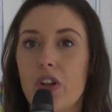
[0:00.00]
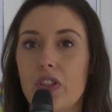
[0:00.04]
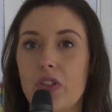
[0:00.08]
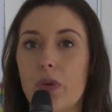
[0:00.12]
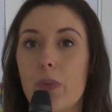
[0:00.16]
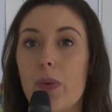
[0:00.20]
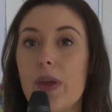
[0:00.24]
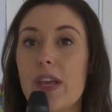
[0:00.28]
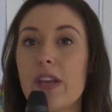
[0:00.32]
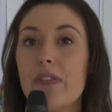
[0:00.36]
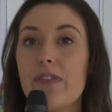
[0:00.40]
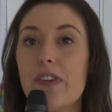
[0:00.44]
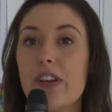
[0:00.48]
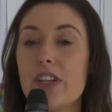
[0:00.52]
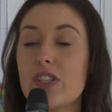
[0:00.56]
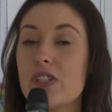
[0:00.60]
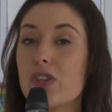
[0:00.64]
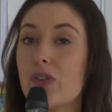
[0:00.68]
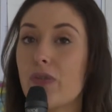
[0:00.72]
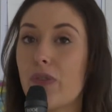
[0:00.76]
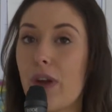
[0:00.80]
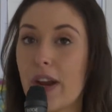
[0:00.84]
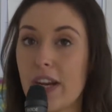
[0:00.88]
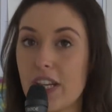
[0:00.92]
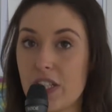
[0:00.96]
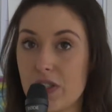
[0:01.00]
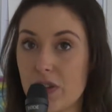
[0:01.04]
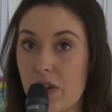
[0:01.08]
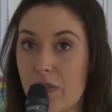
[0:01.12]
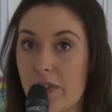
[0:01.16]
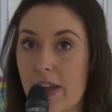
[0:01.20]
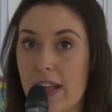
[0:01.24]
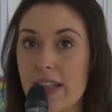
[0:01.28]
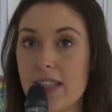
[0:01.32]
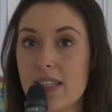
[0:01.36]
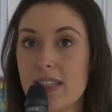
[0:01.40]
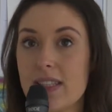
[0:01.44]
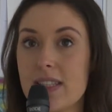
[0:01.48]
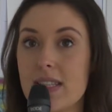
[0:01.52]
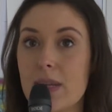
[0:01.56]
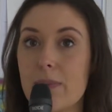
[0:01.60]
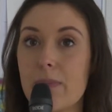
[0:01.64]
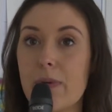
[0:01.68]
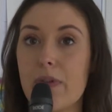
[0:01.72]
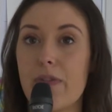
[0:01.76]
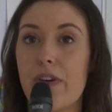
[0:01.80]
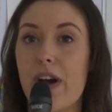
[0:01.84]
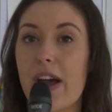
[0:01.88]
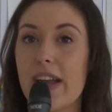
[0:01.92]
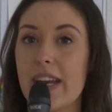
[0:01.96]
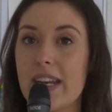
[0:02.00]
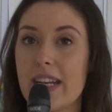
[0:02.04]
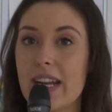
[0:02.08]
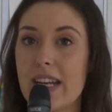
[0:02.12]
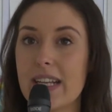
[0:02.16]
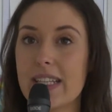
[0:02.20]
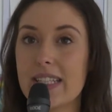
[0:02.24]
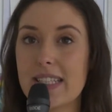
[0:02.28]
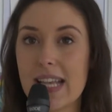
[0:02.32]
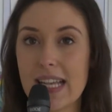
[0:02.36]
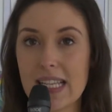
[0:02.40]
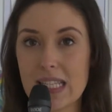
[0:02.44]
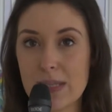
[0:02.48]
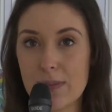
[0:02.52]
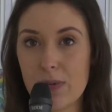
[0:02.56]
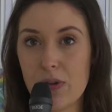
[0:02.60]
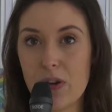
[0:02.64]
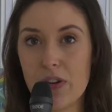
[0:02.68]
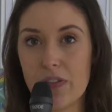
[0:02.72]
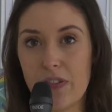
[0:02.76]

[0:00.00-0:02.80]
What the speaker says: The week featured a range of events that provided accessible